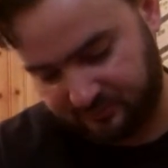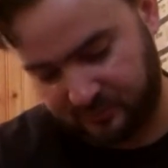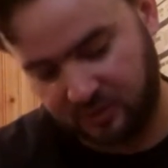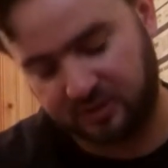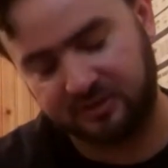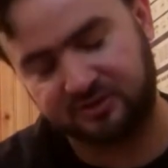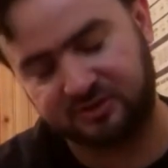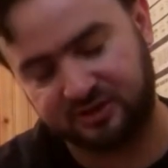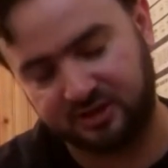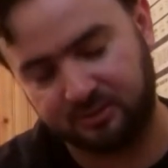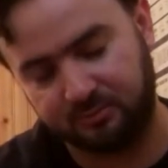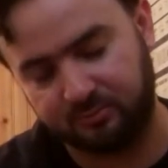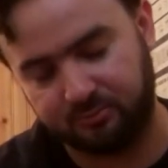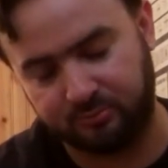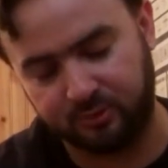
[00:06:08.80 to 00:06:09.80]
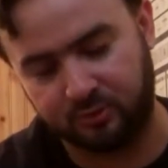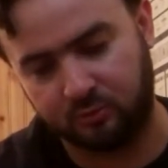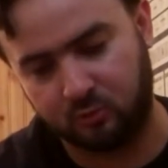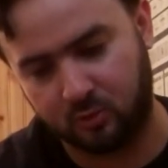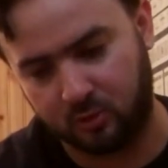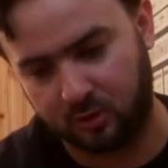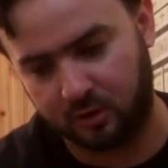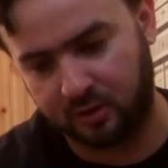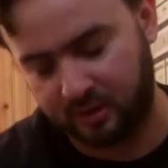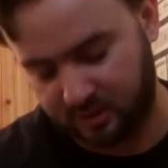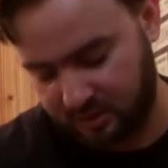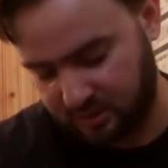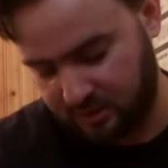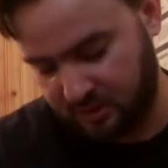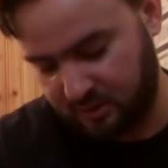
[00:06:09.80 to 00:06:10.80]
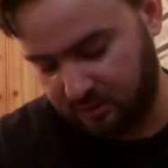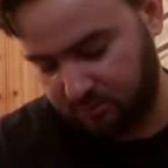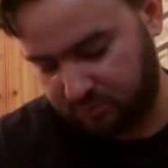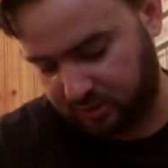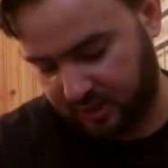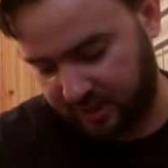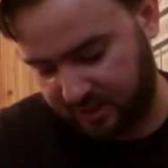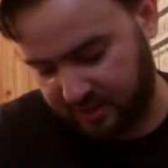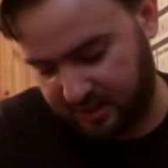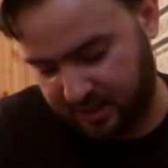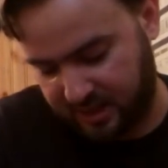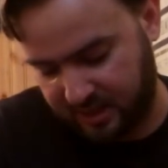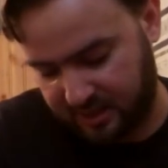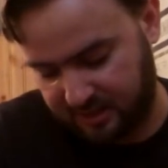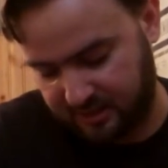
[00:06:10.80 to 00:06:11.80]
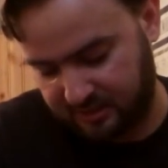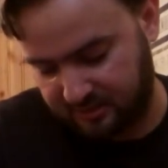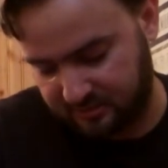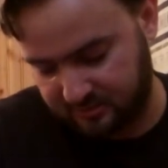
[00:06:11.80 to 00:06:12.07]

you could see Bill Ward playing a